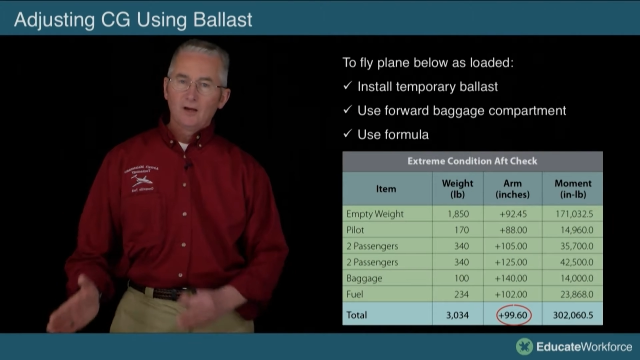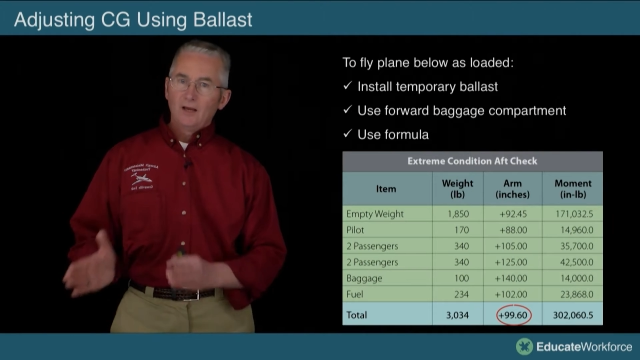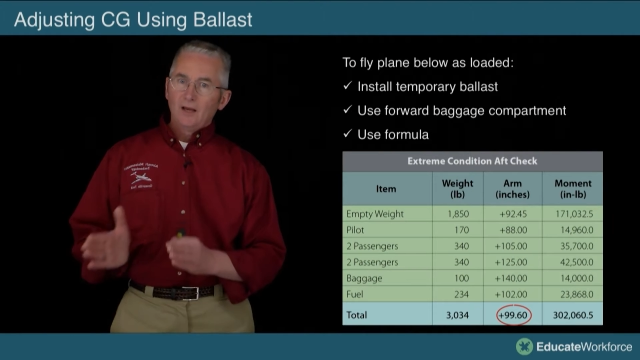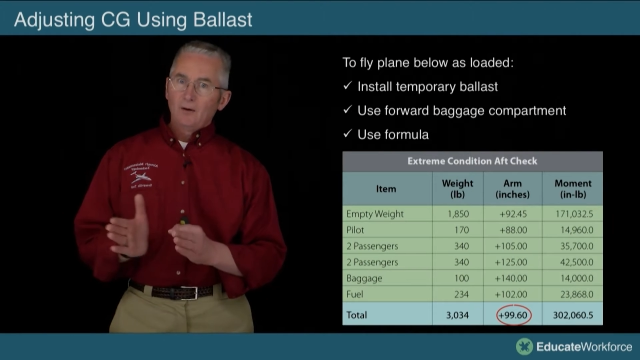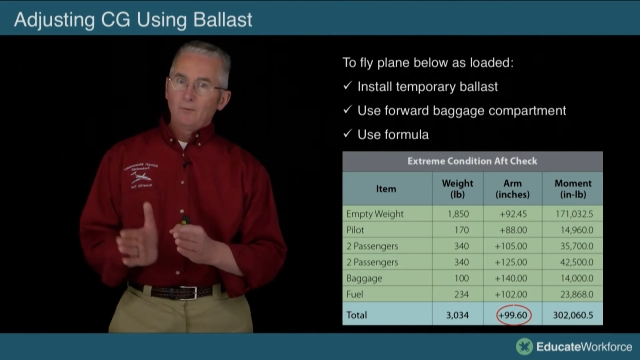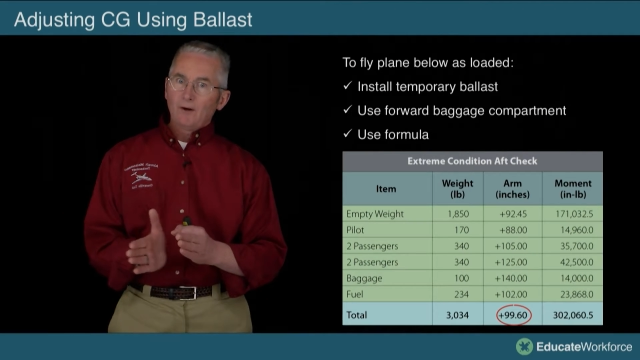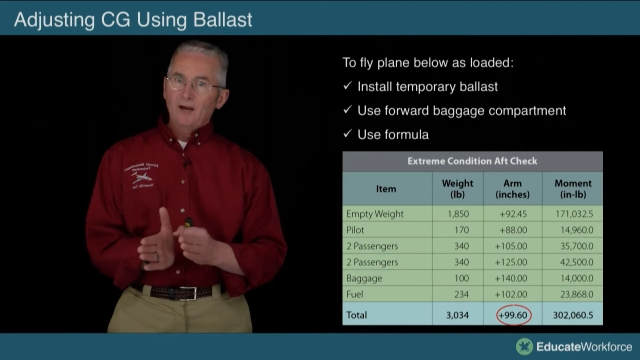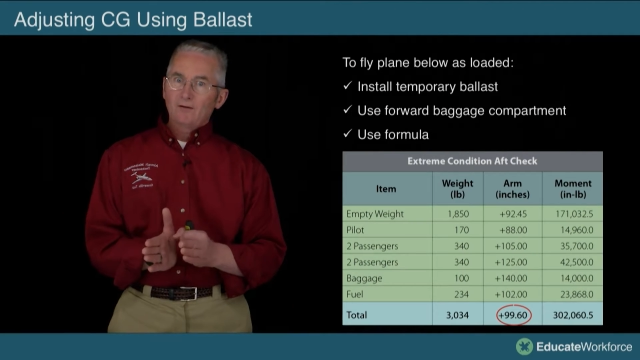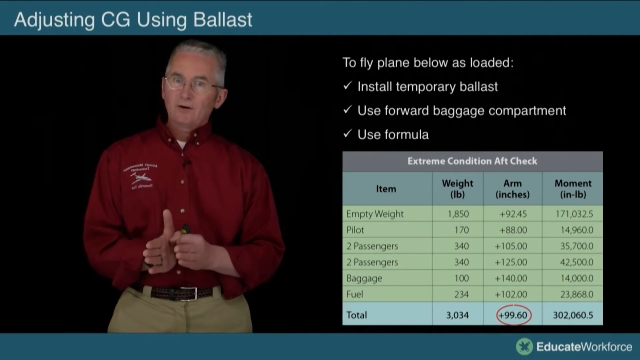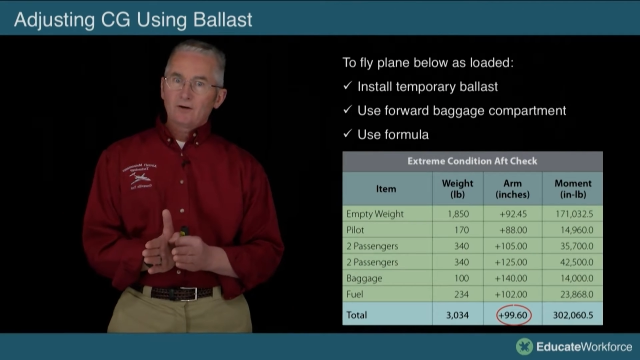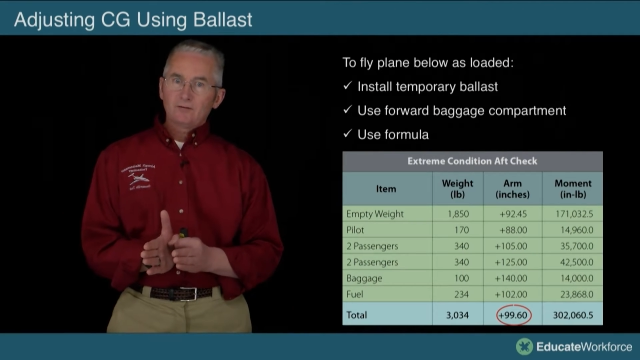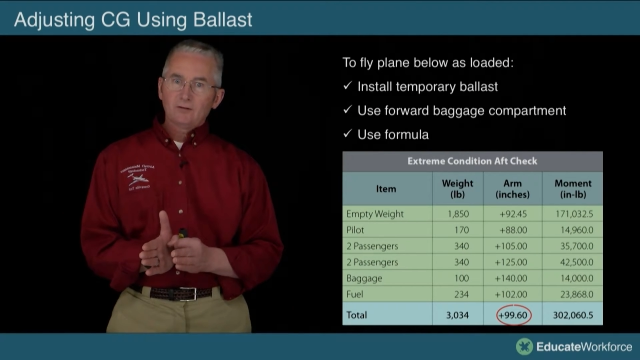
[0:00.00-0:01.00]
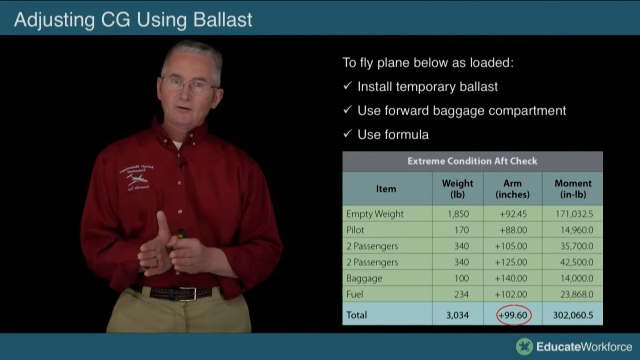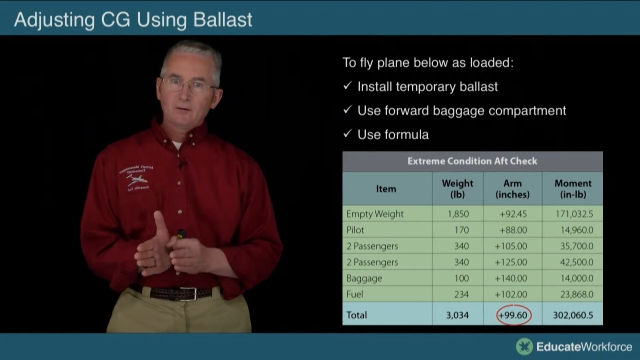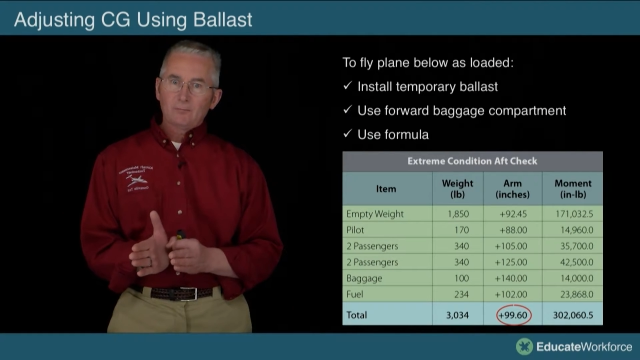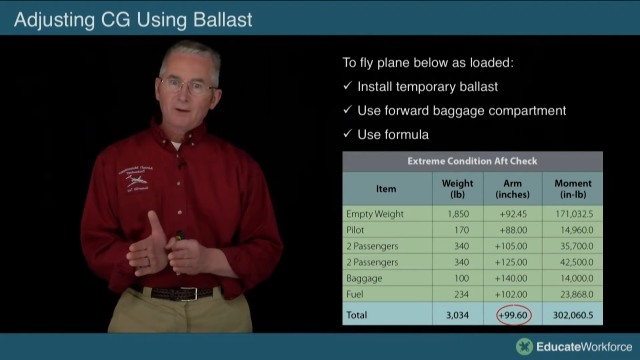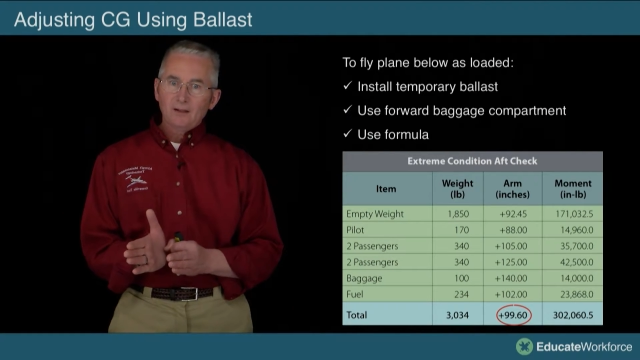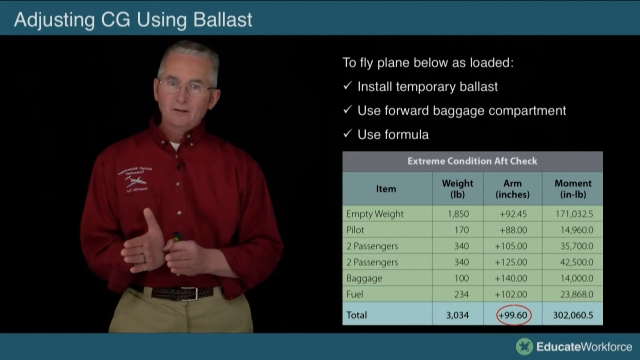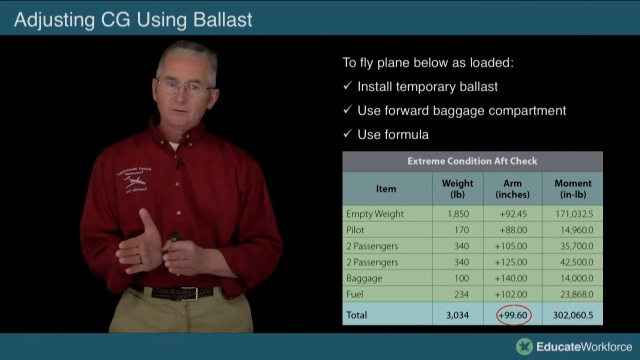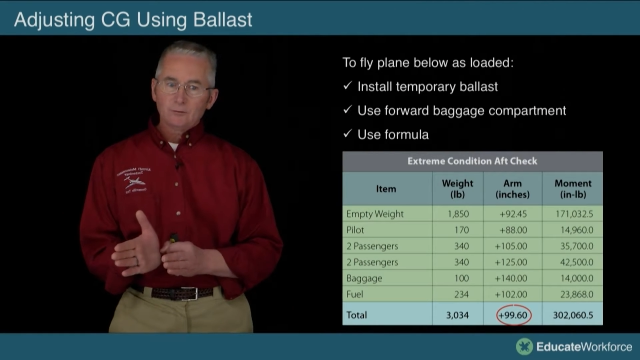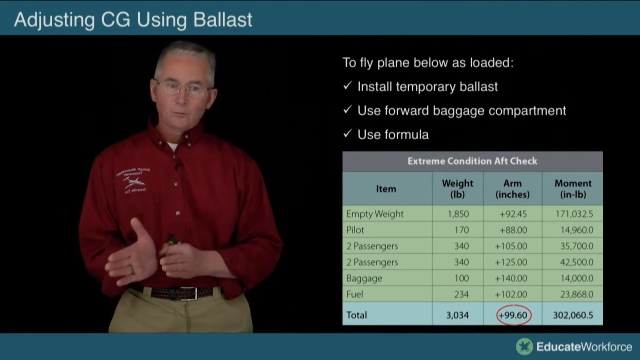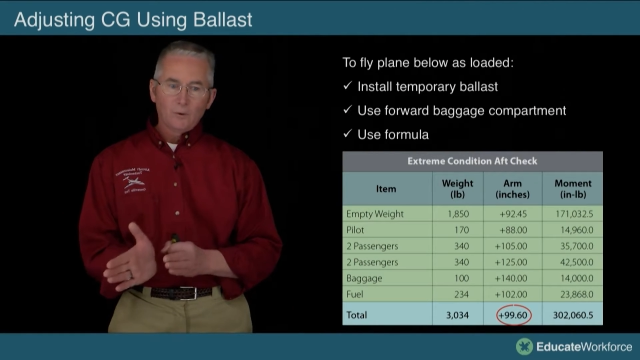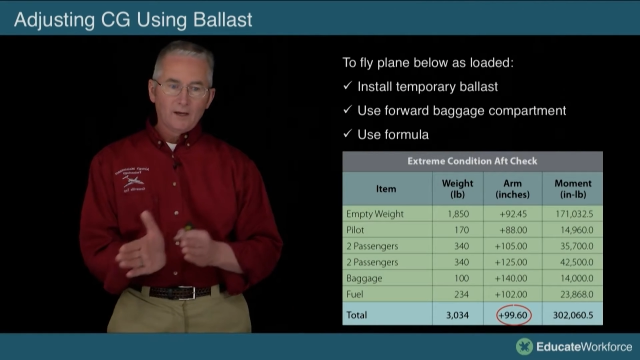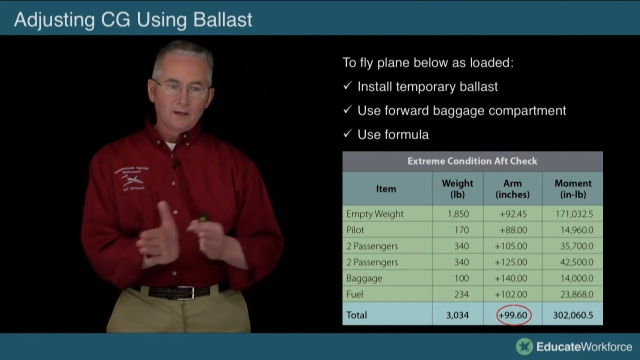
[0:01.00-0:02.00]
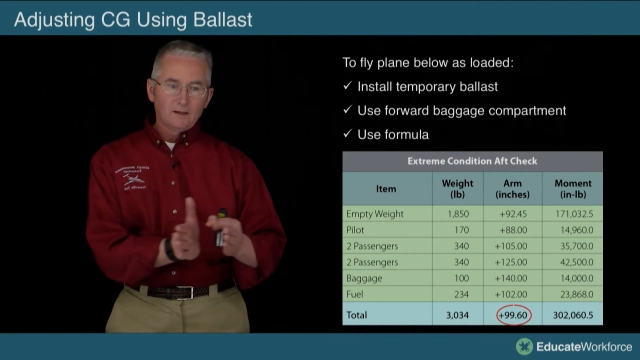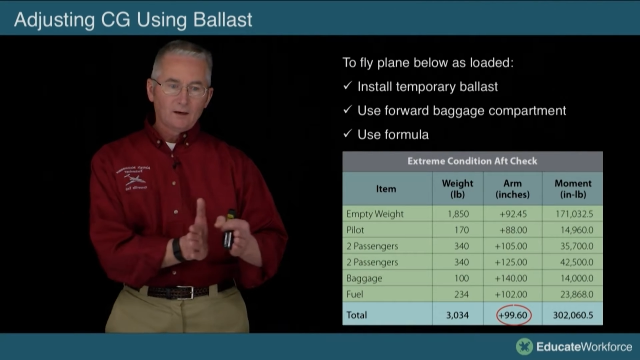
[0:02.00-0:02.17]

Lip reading: and we have our center of balance weight.